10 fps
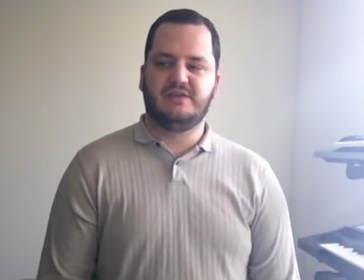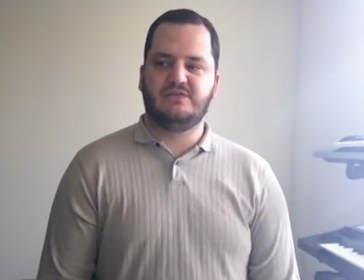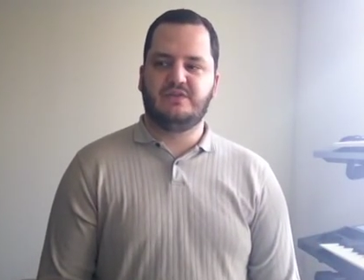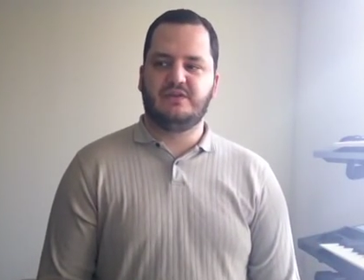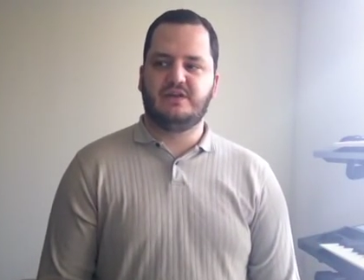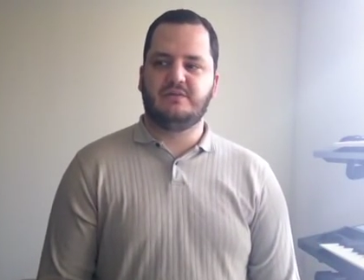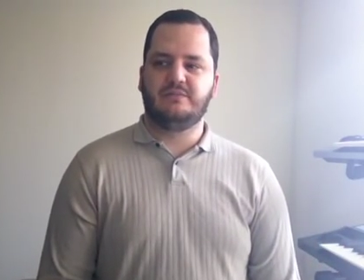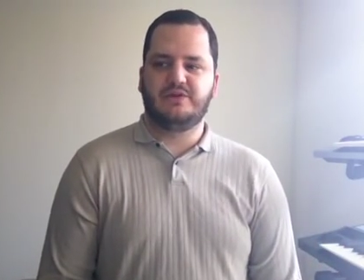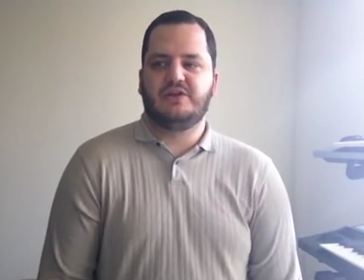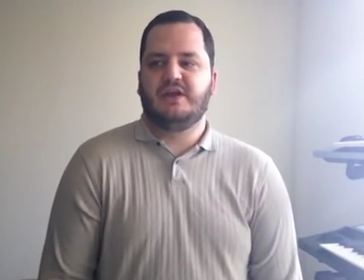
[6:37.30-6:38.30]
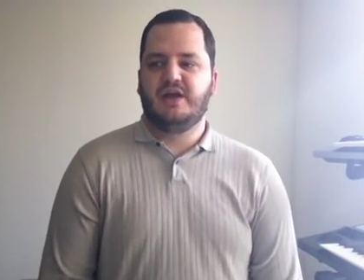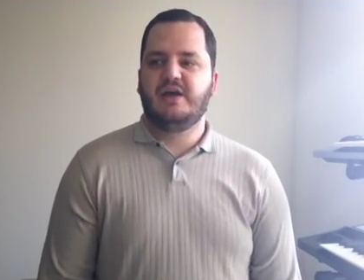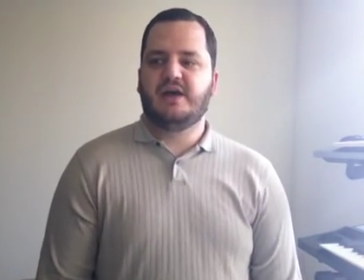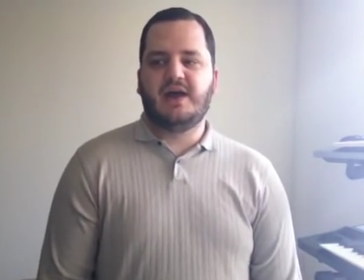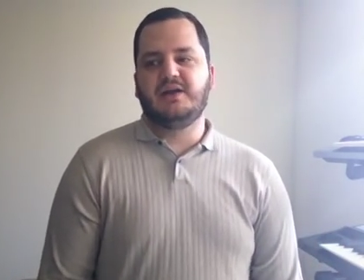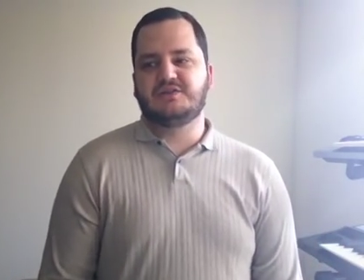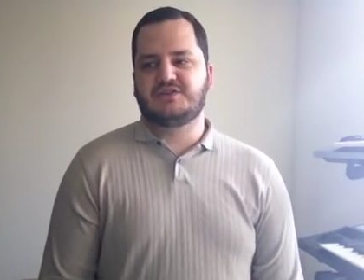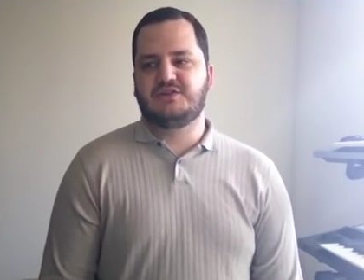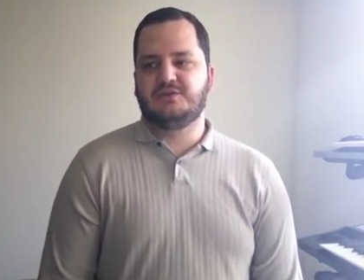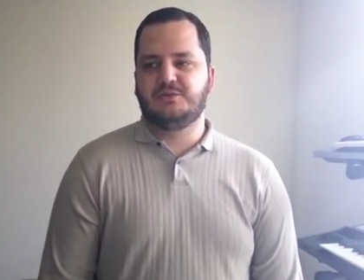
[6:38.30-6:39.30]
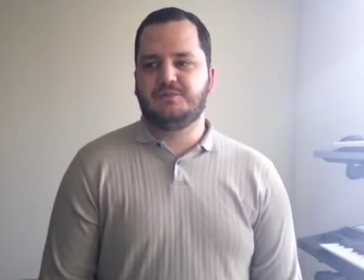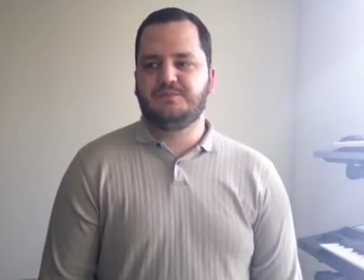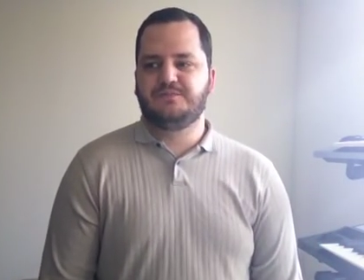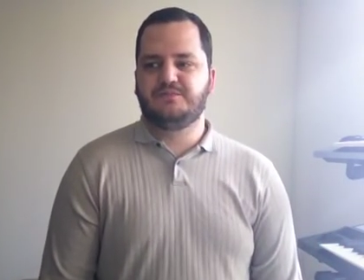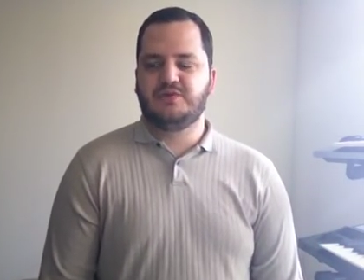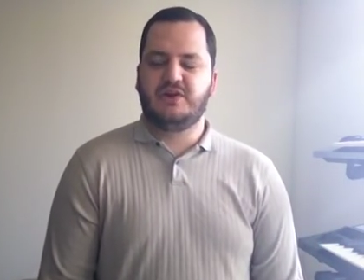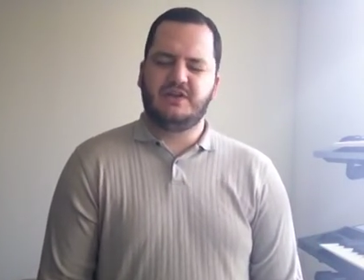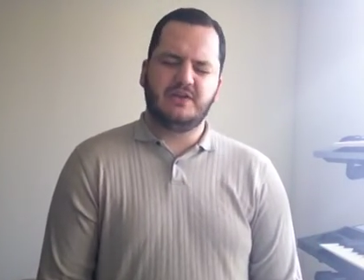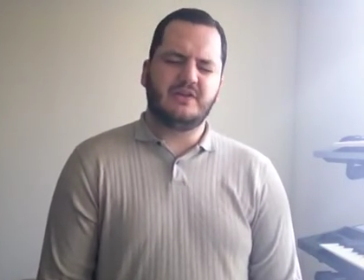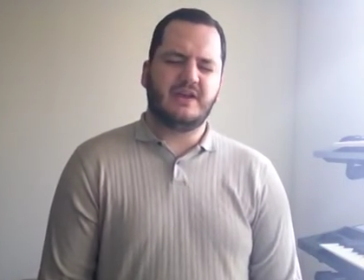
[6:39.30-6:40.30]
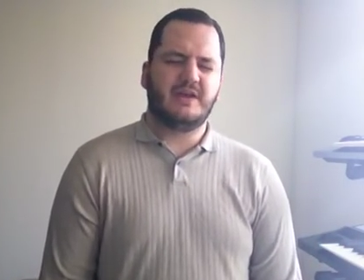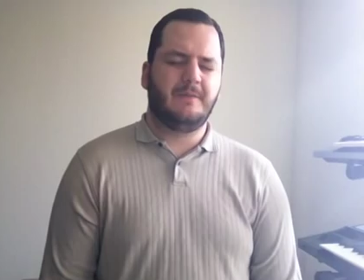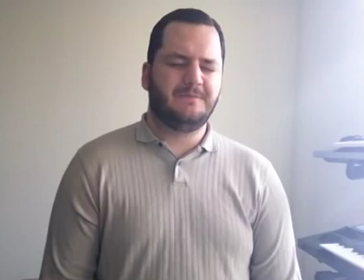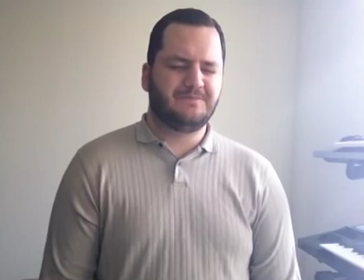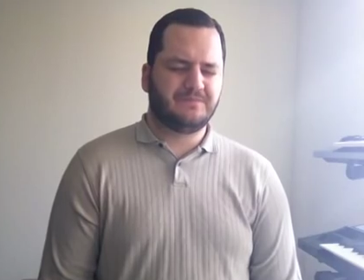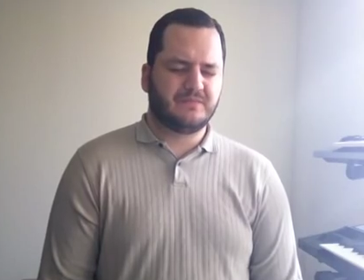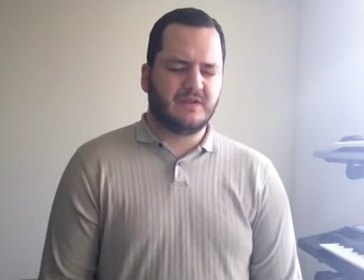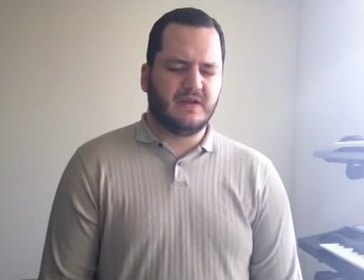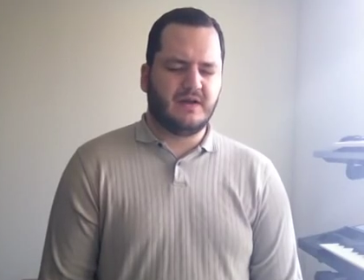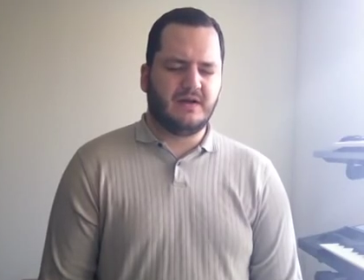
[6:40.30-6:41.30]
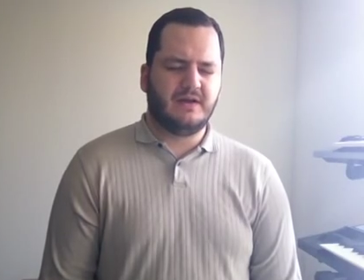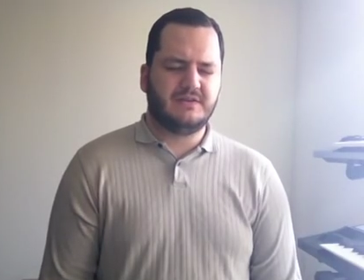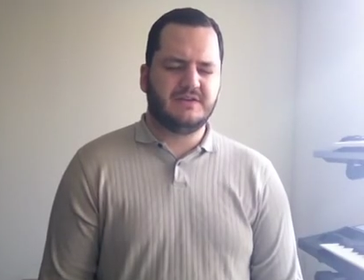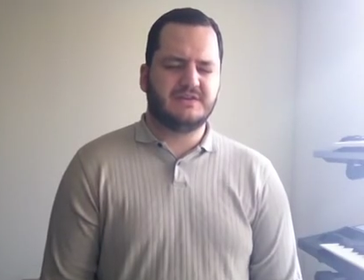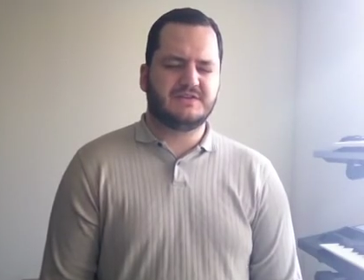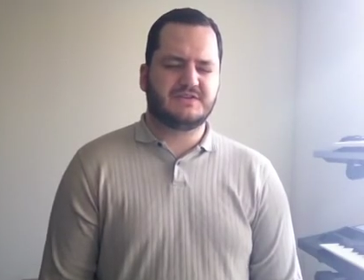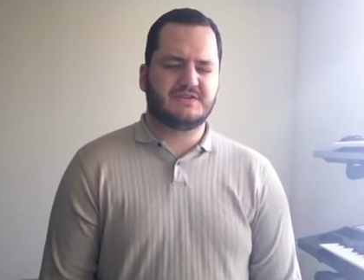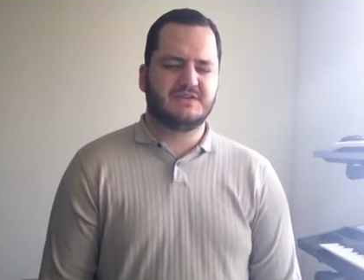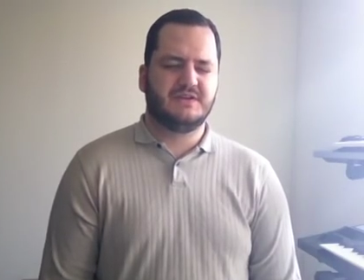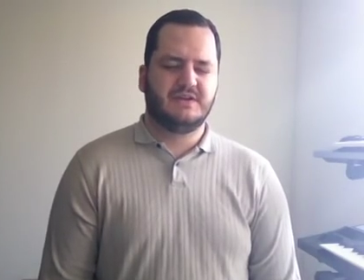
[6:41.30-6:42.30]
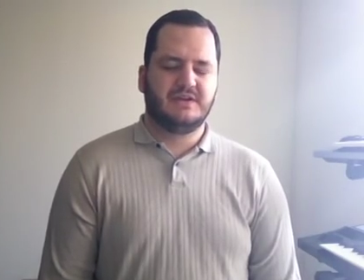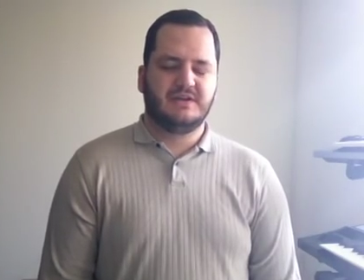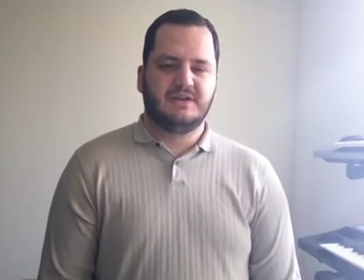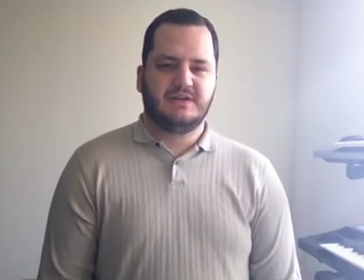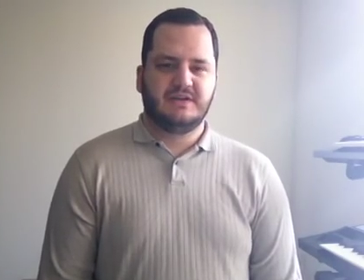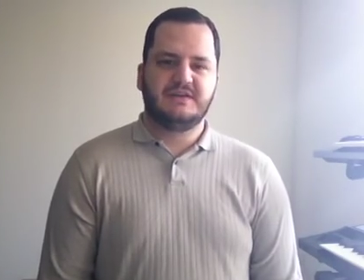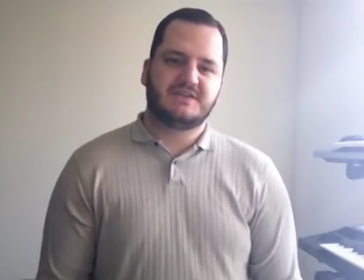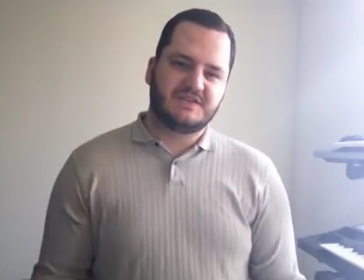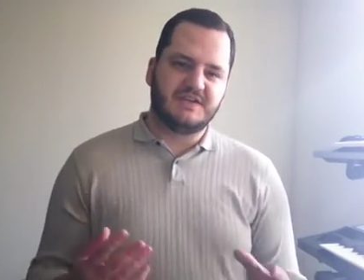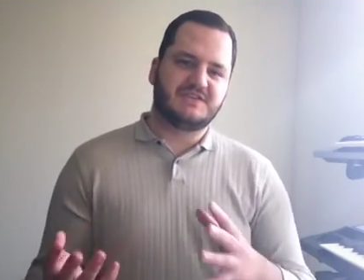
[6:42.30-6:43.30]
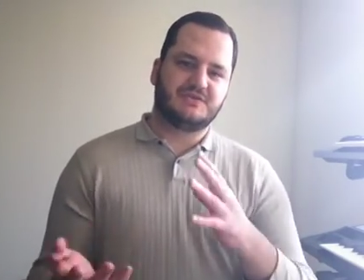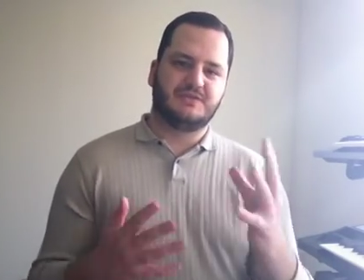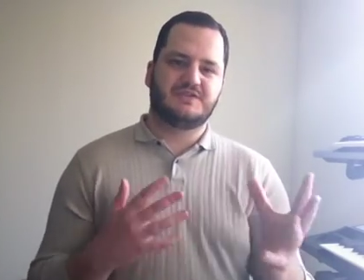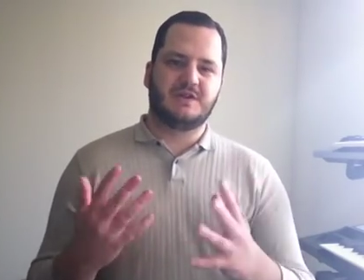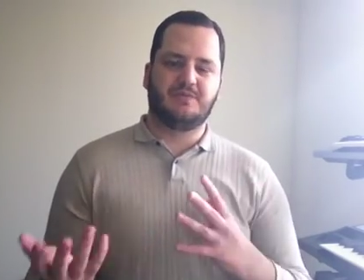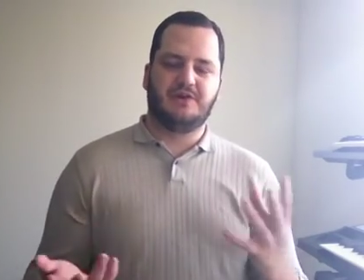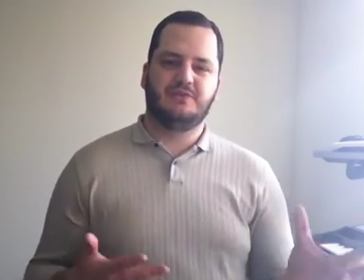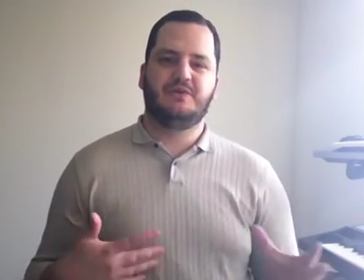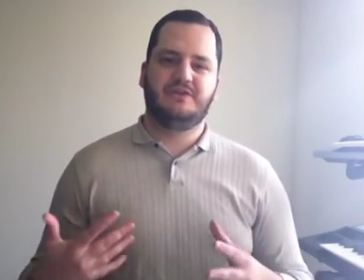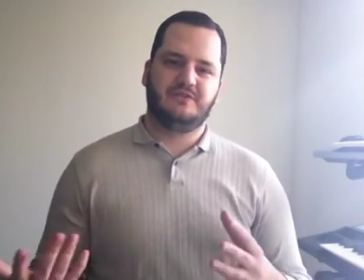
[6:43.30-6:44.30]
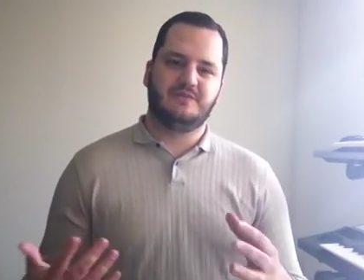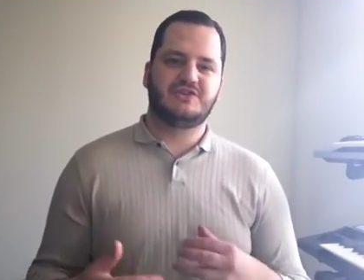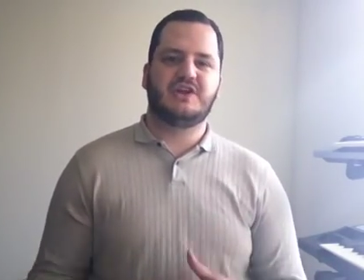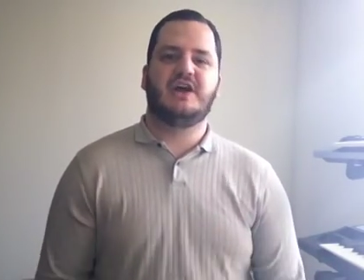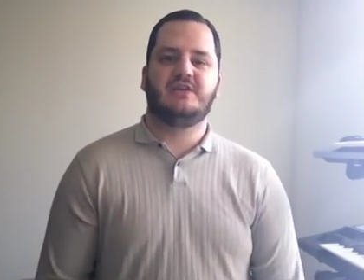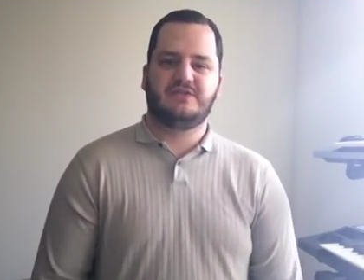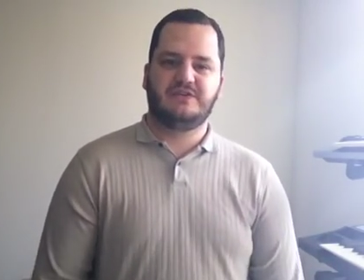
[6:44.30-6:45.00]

thinking. But on the other hand, it does, in a sense, sort of separate the wheat from the chaff.